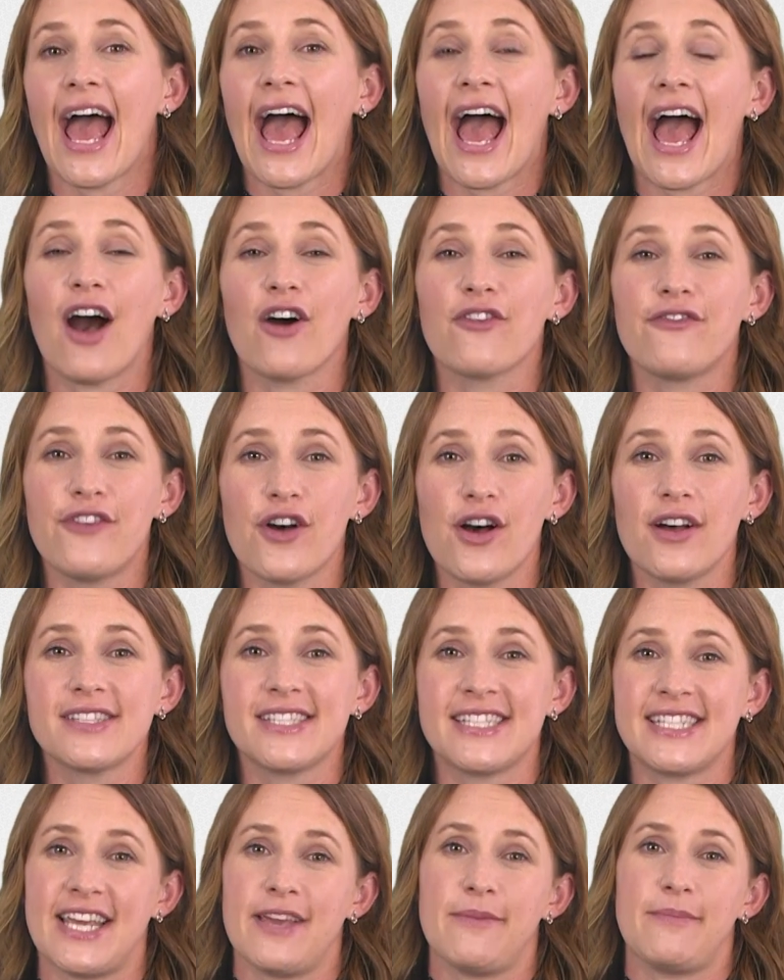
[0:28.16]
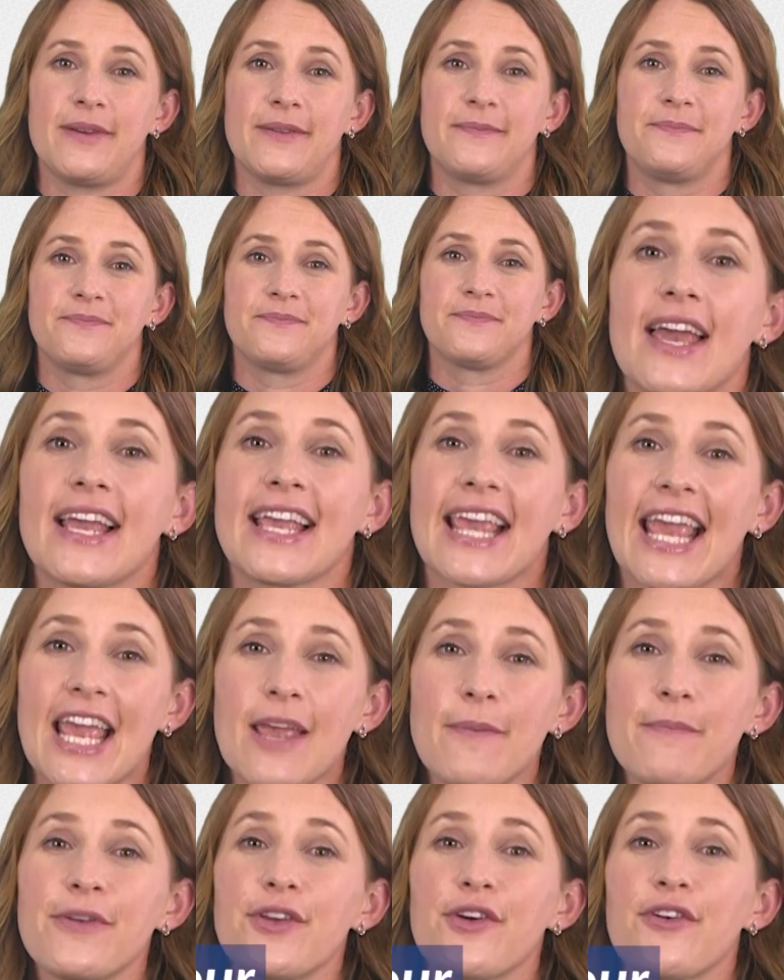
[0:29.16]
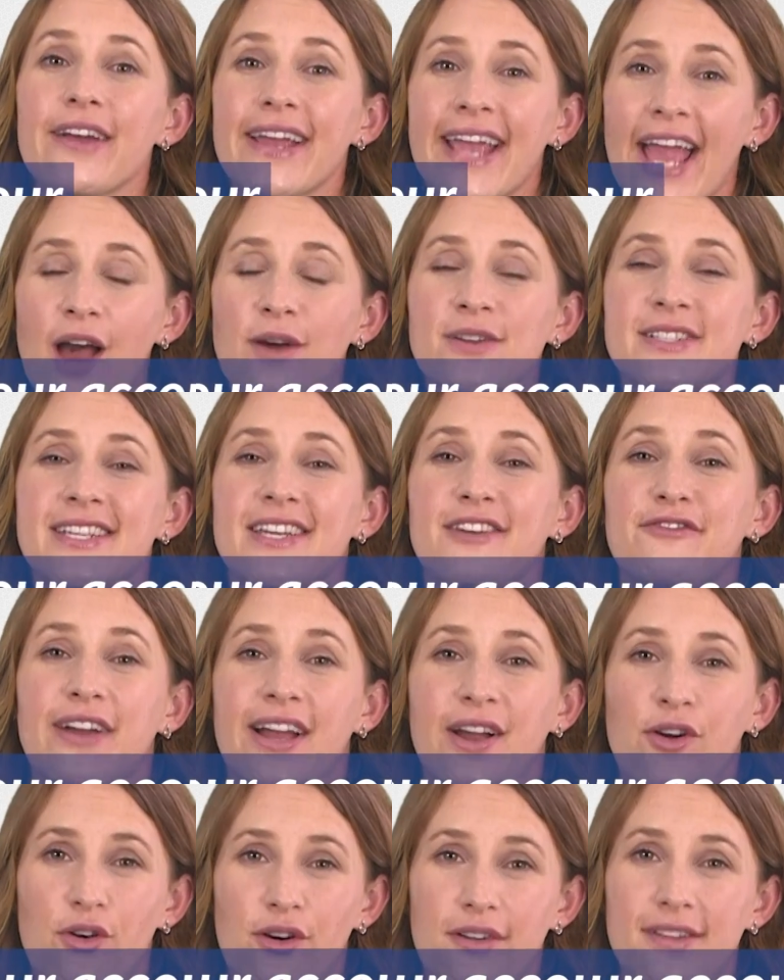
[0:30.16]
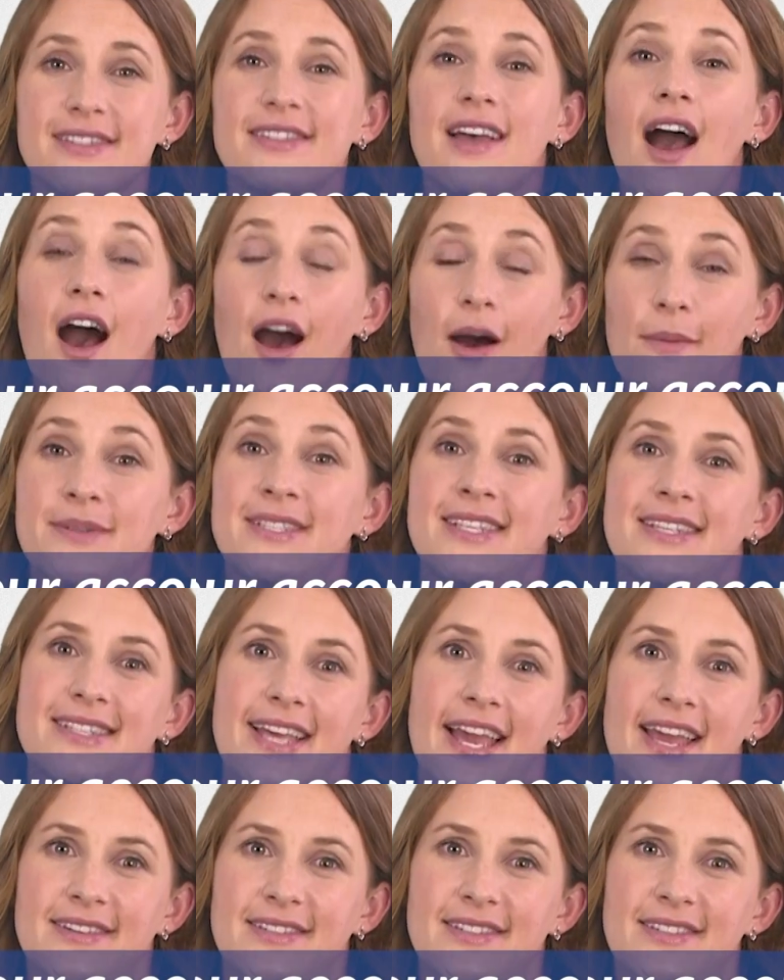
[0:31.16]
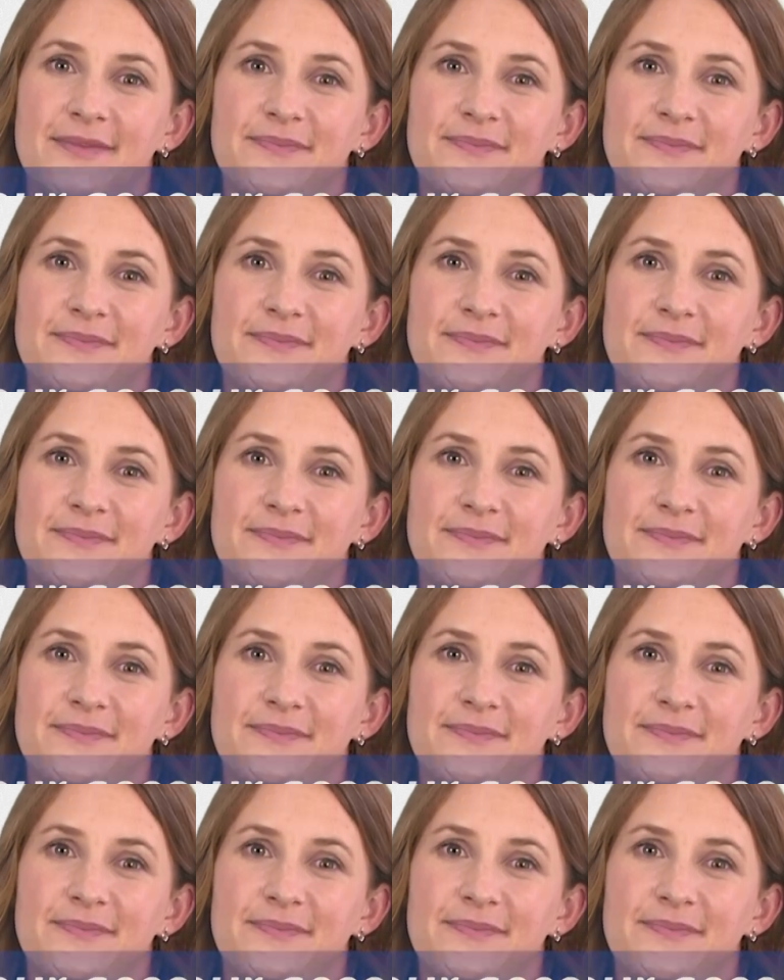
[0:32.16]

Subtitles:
Our first tip. Keep your accounting records up to date.